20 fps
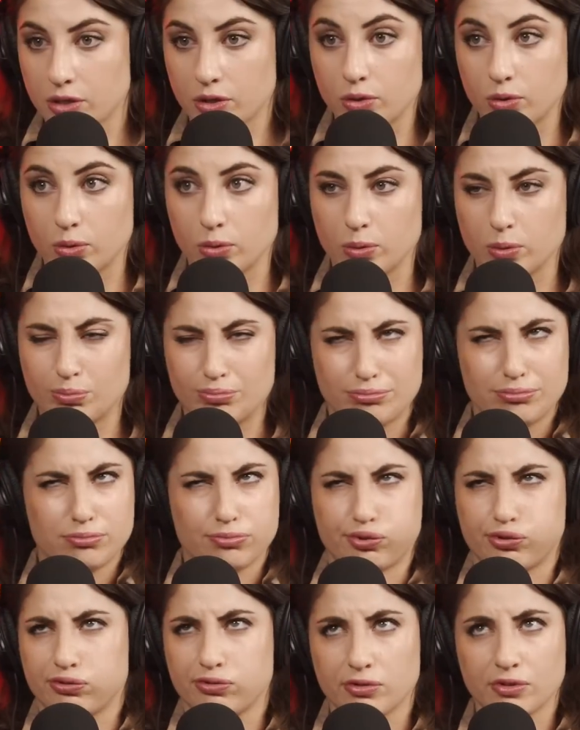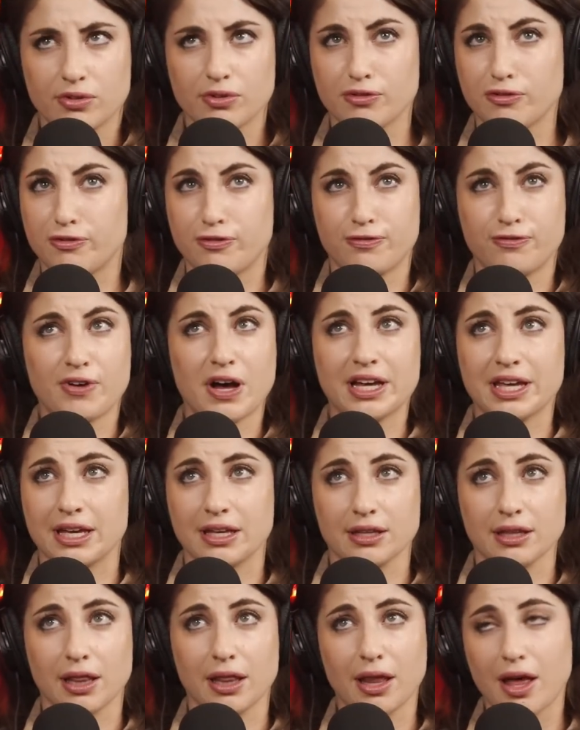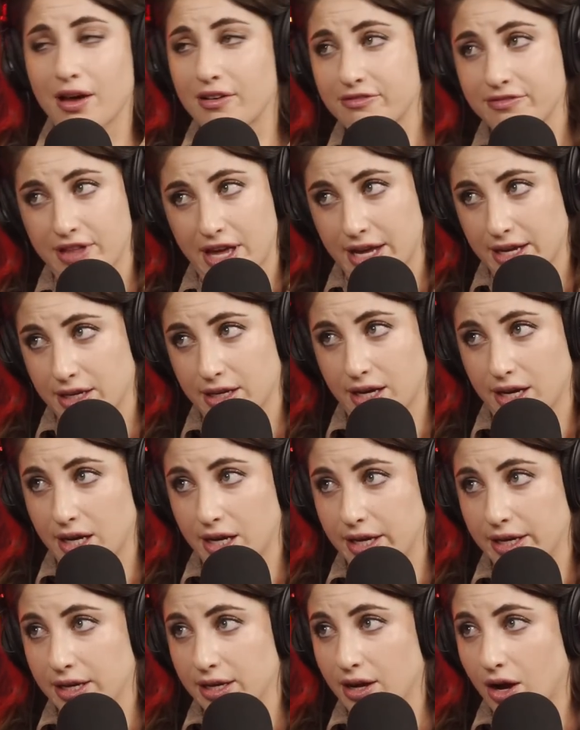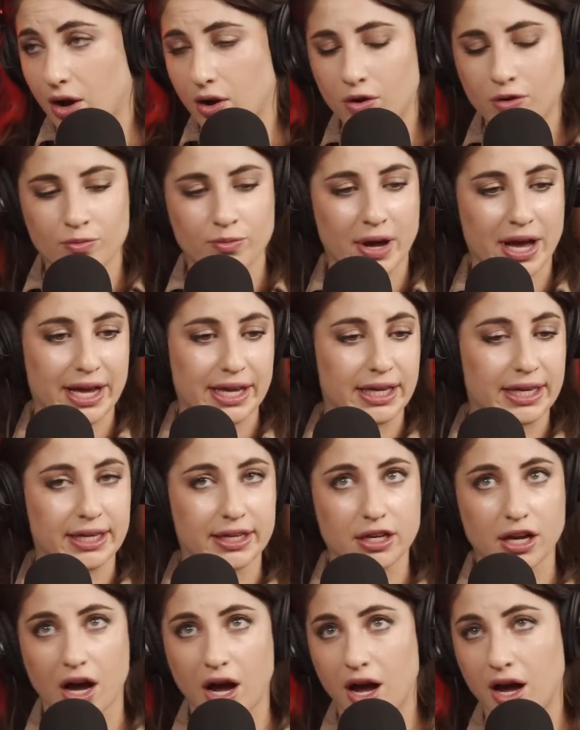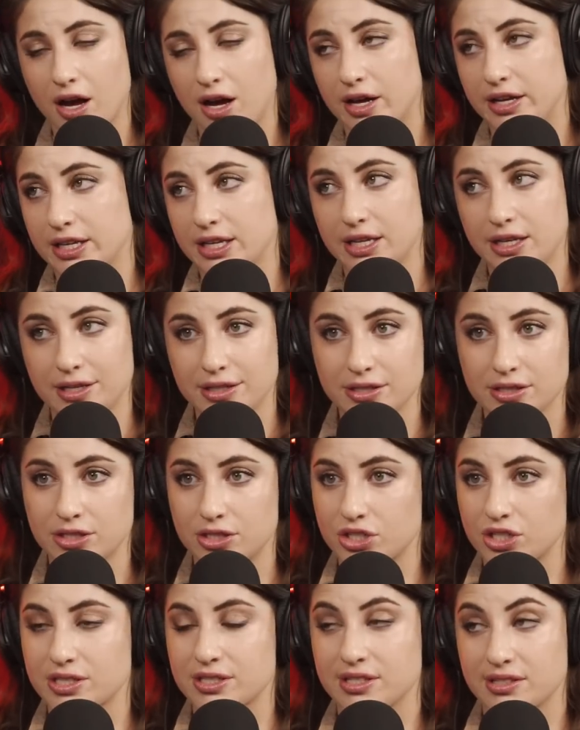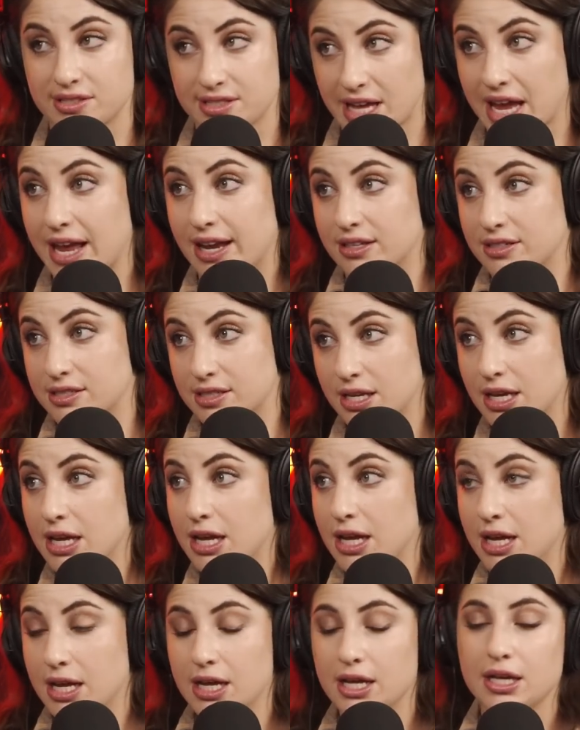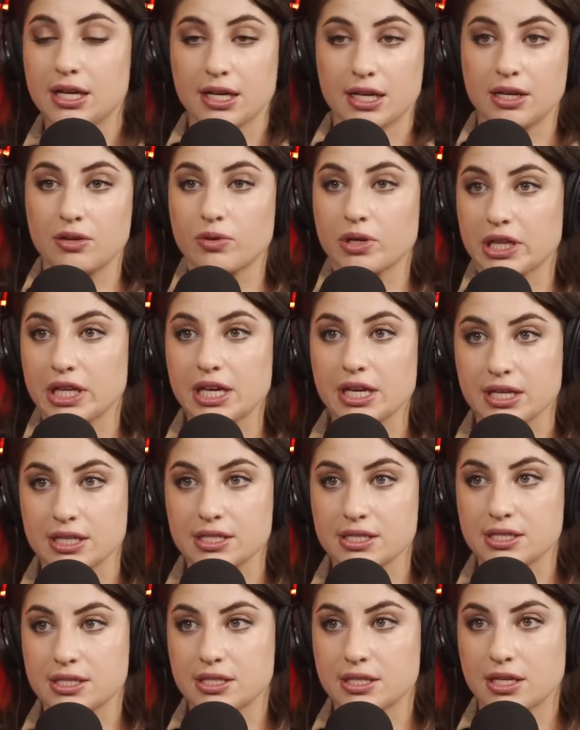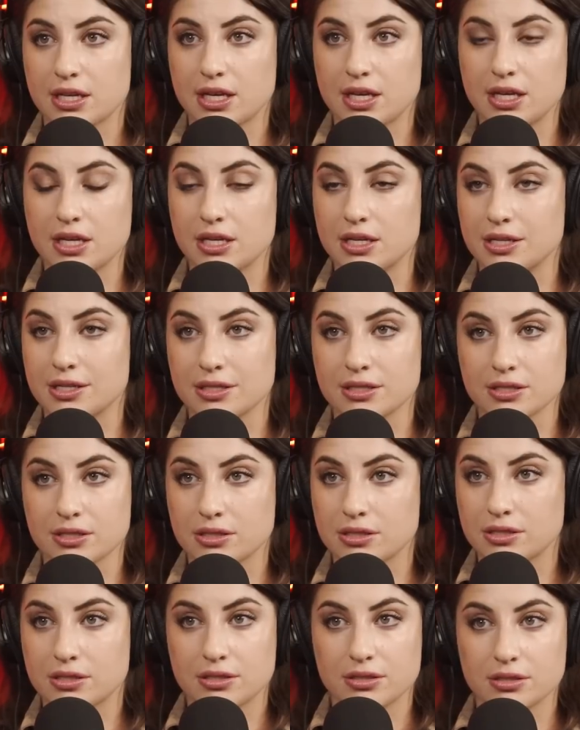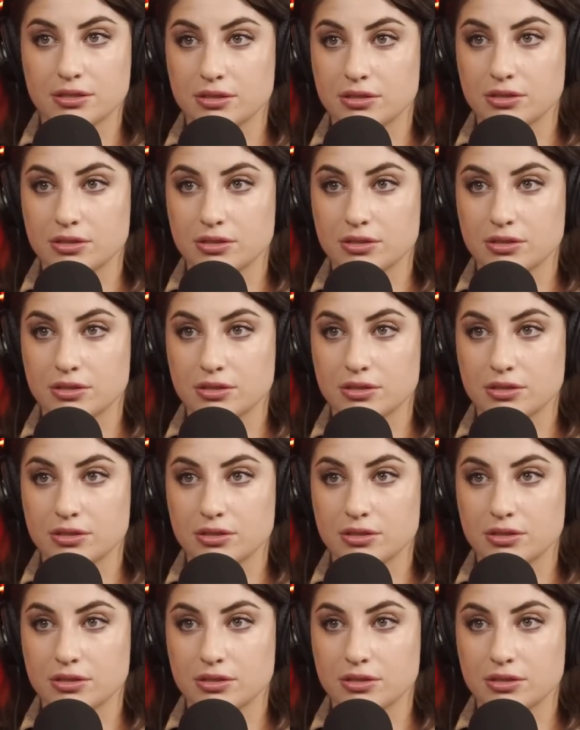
who fucking love that guy. Oh my God, he is just a saint. He really is. He is